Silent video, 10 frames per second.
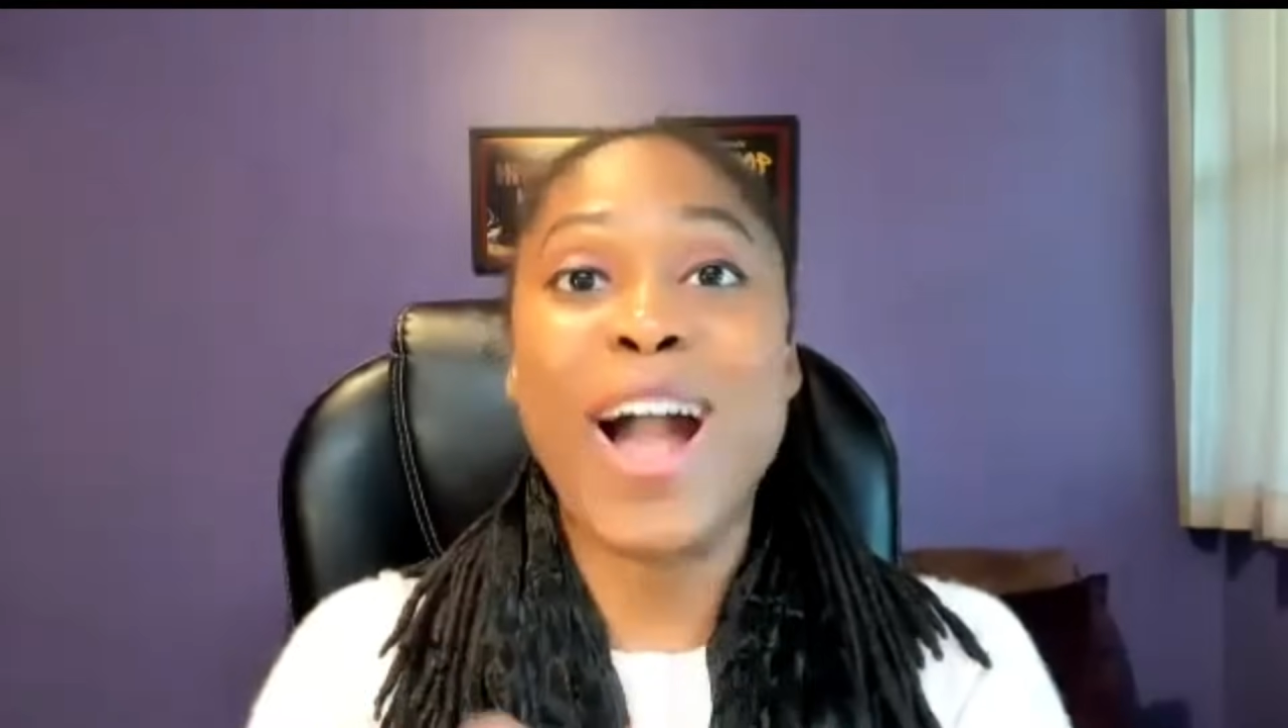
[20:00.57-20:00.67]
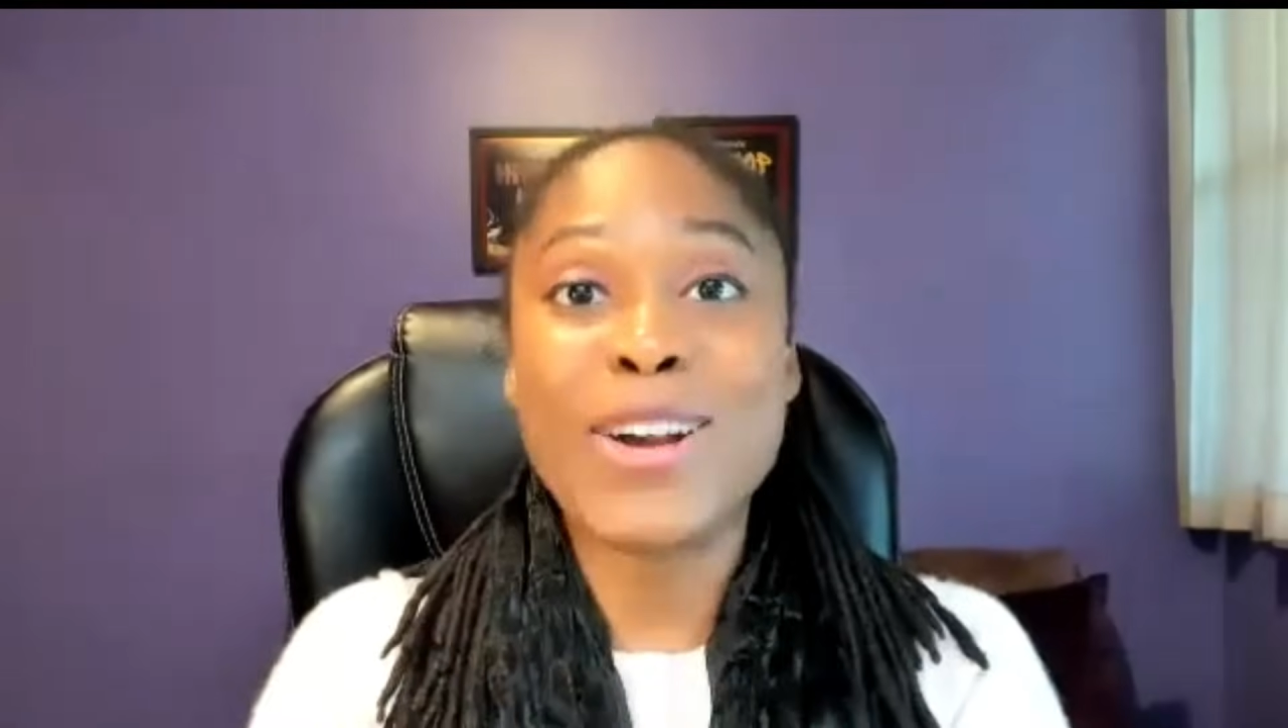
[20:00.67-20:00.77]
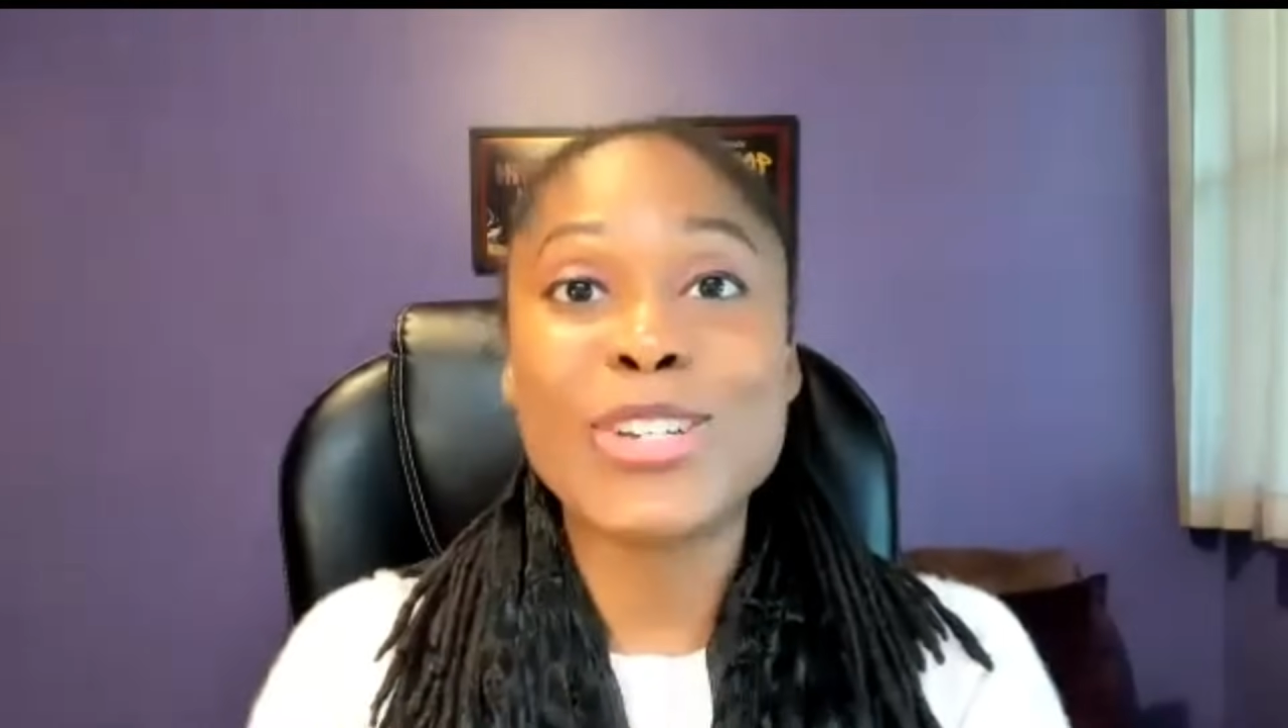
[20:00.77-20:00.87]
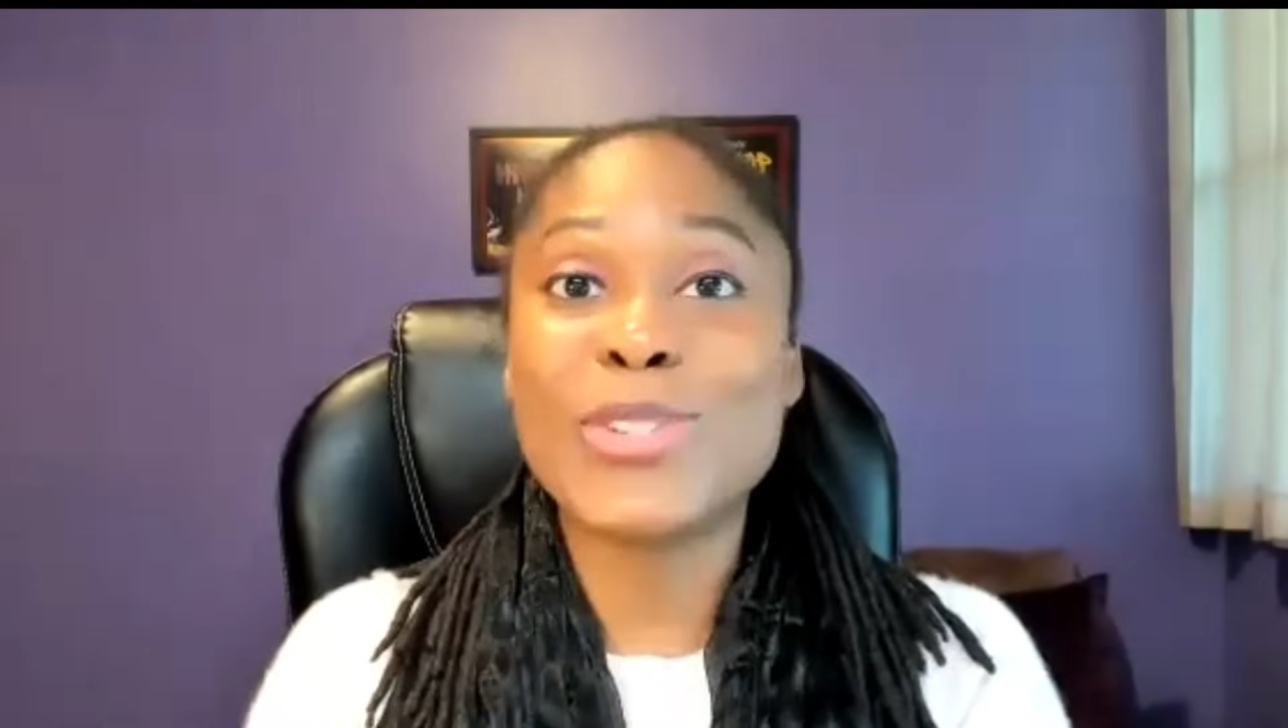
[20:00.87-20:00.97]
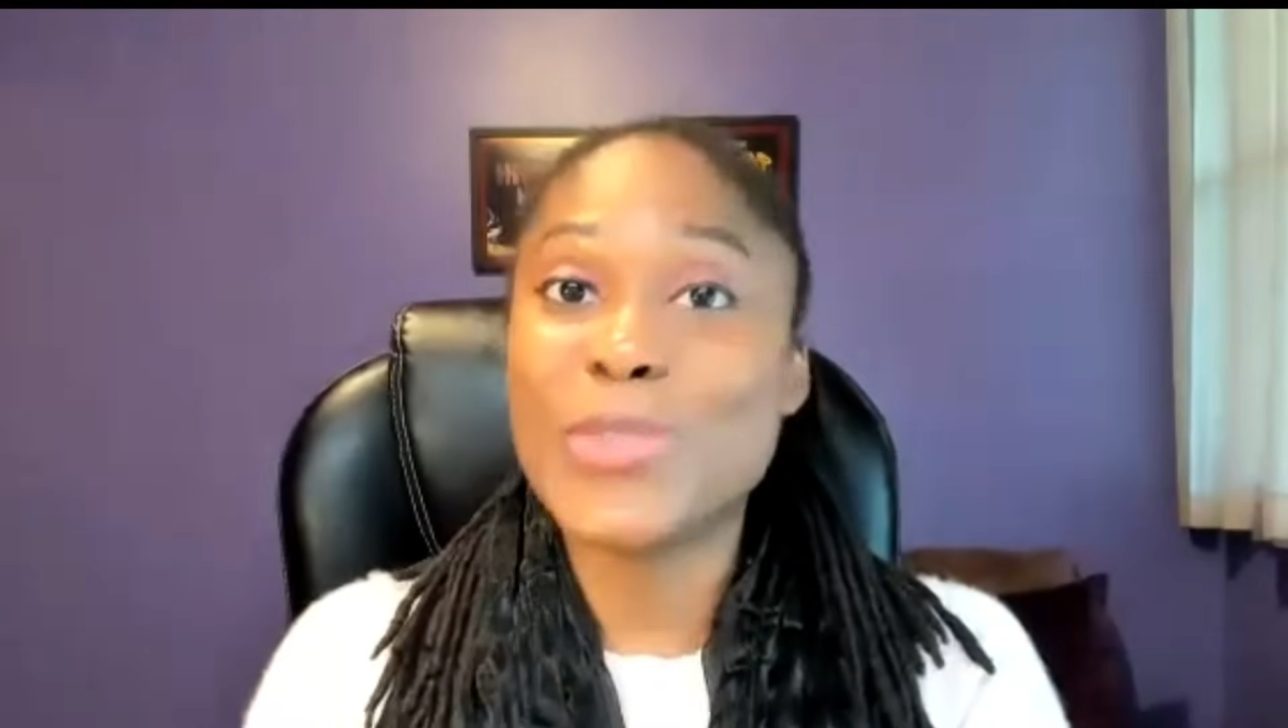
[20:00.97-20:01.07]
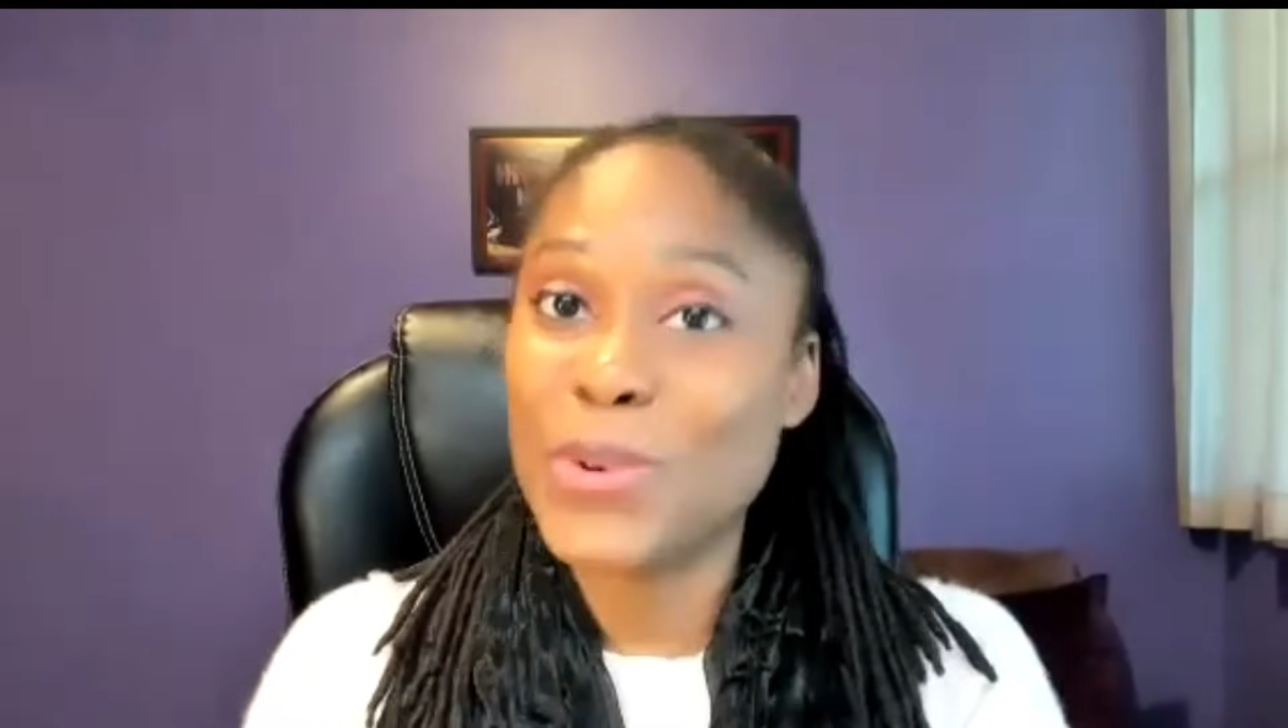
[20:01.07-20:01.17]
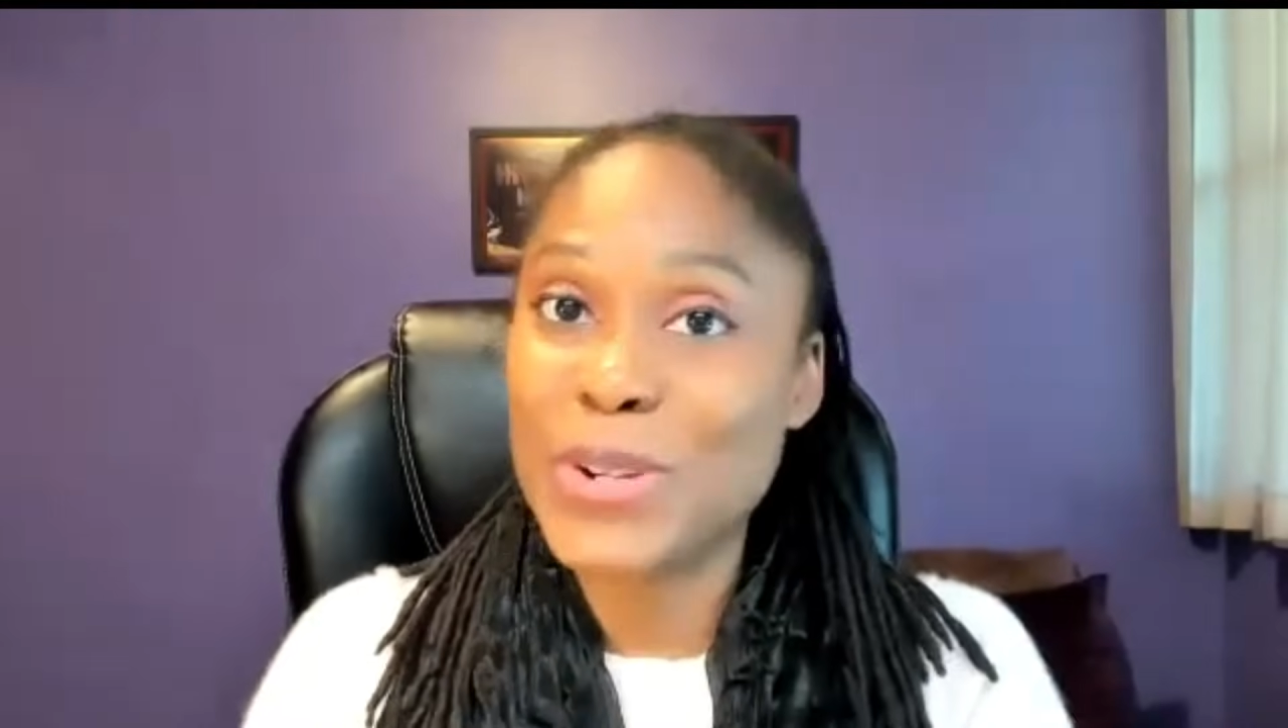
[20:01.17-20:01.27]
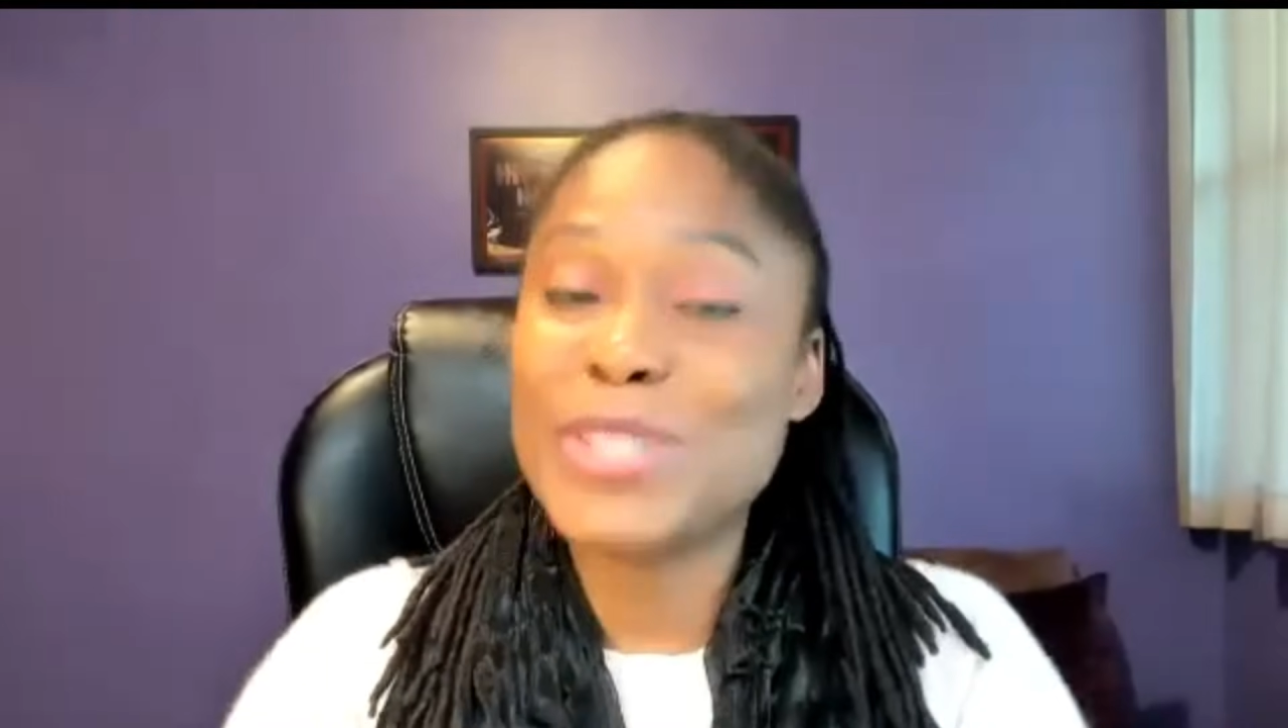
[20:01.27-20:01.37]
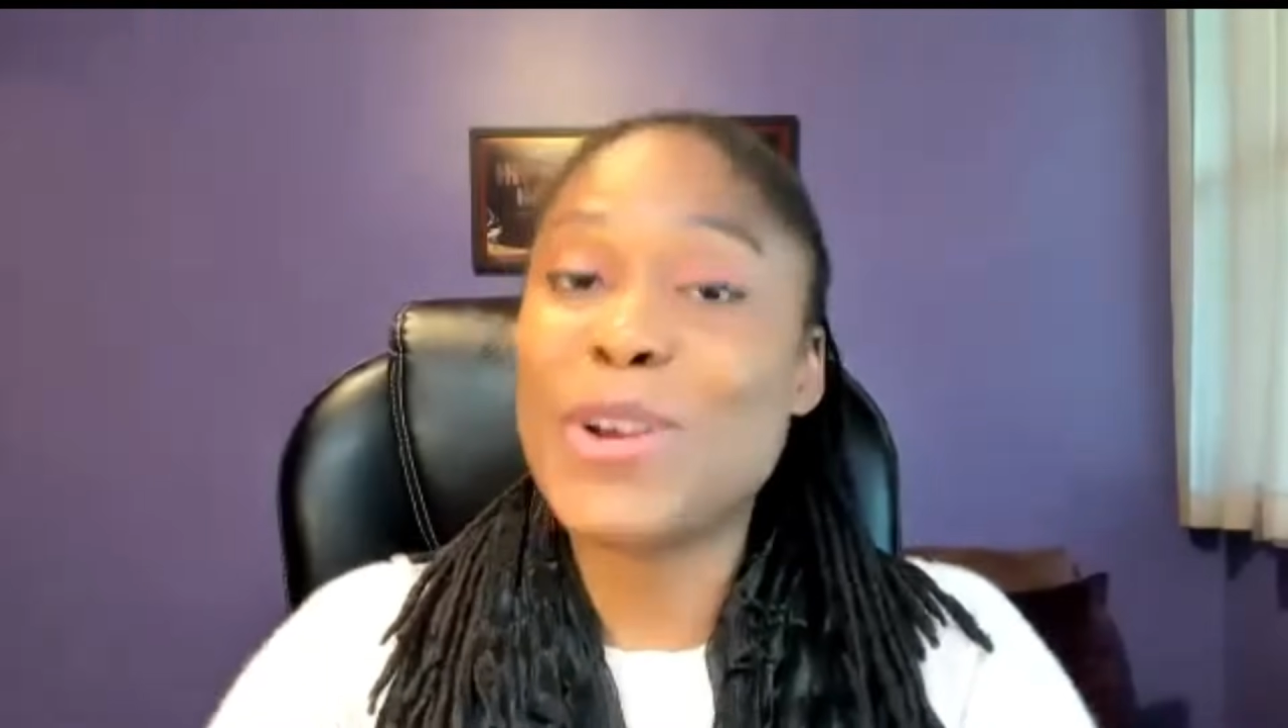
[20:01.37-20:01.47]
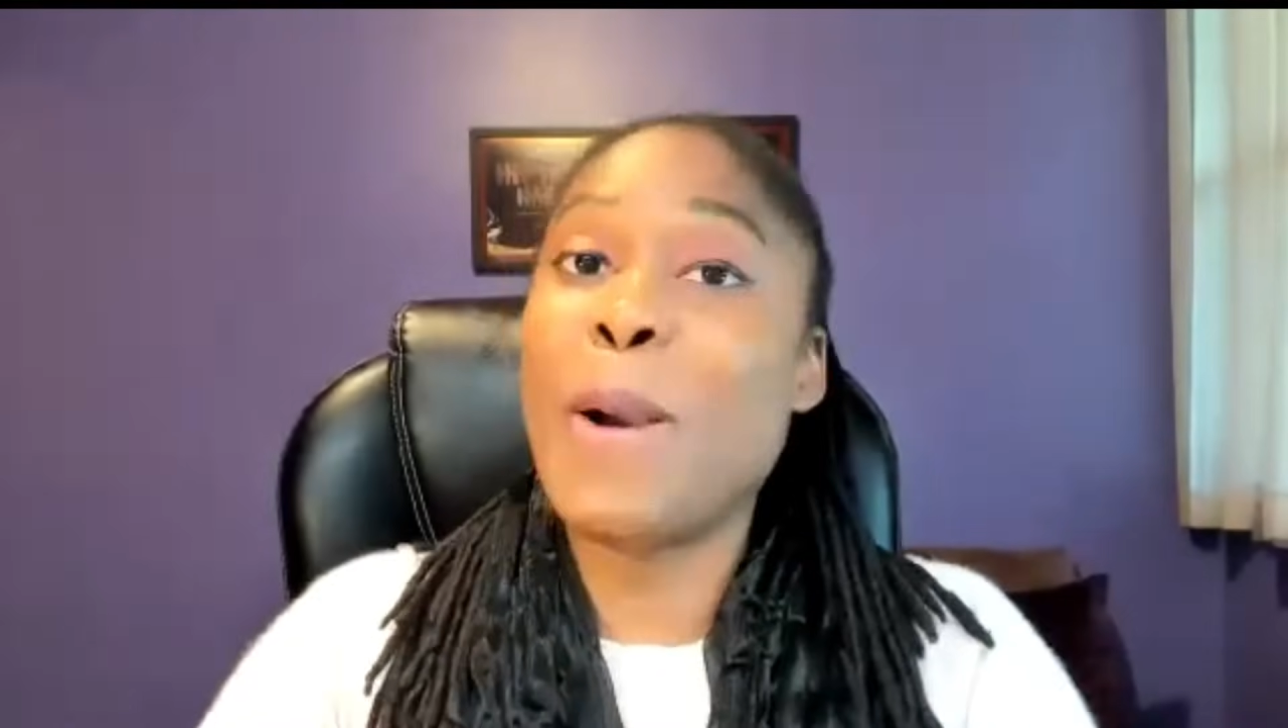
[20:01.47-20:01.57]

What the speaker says: our stories